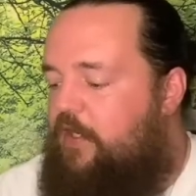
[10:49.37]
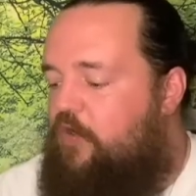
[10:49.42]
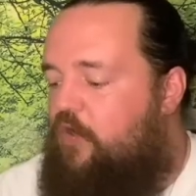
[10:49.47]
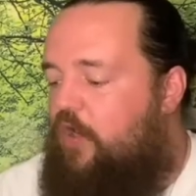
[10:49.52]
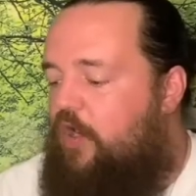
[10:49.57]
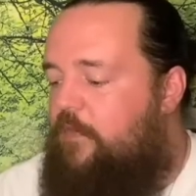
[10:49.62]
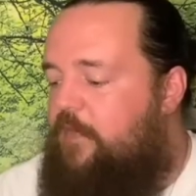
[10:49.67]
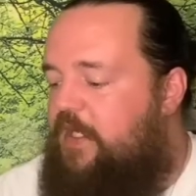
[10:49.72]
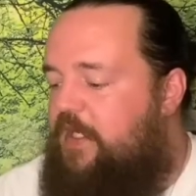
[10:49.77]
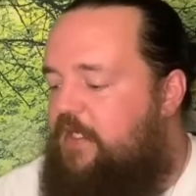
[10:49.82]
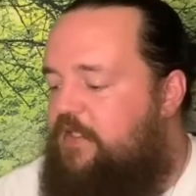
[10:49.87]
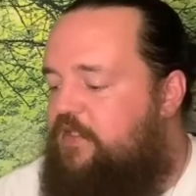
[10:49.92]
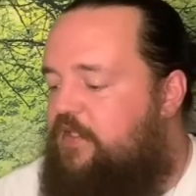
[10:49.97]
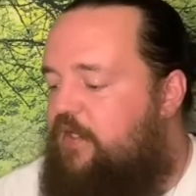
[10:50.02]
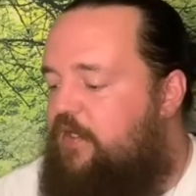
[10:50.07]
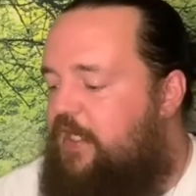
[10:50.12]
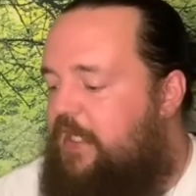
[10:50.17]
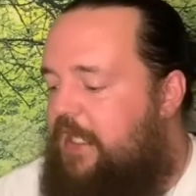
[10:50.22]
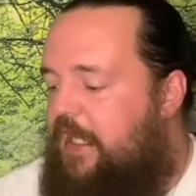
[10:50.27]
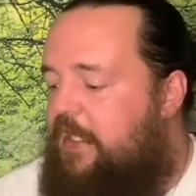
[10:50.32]
karma is
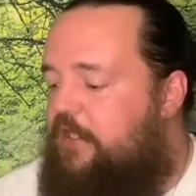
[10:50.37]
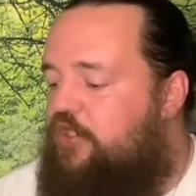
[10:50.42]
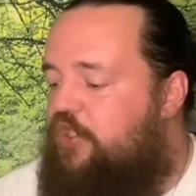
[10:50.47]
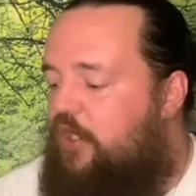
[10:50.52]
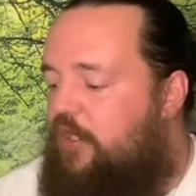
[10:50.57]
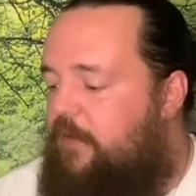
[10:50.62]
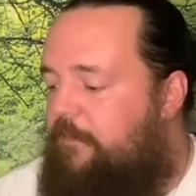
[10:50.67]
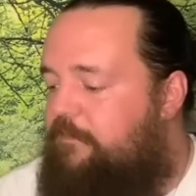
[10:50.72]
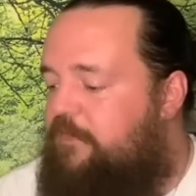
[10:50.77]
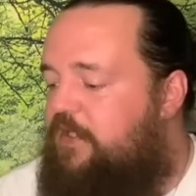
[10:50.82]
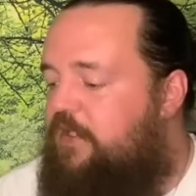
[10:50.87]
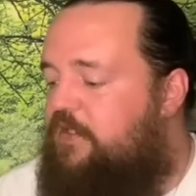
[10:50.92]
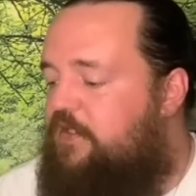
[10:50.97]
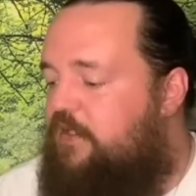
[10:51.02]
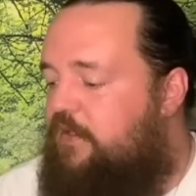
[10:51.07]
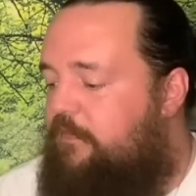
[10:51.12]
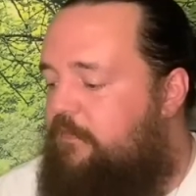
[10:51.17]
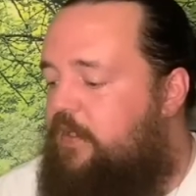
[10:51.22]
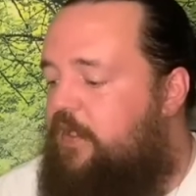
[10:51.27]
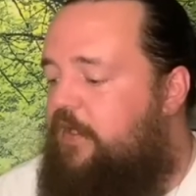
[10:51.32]
going to catch up to
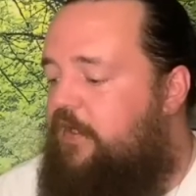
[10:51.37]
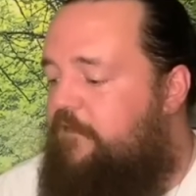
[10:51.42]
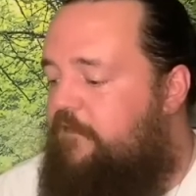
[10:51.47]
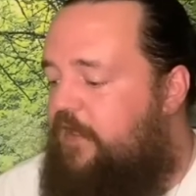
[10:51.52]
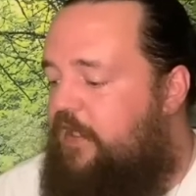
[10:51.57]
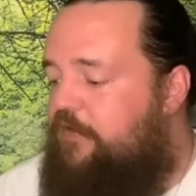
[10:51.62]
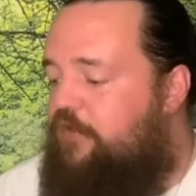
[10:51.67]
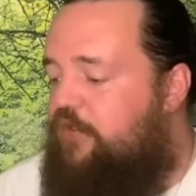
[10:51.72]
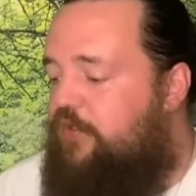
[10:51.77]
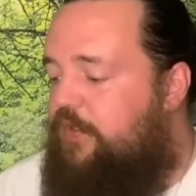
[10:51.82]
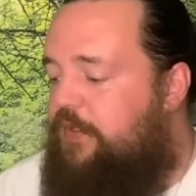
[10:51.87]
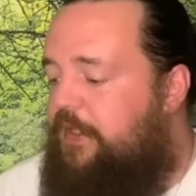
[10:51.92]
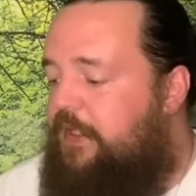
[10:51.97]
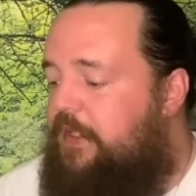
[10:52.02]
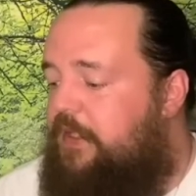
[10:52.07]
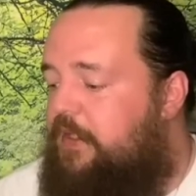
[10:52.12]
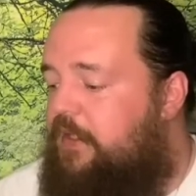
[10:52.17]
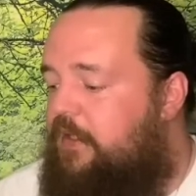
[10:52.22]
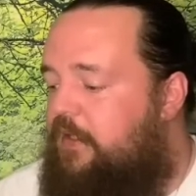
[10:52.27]
somebody eventually.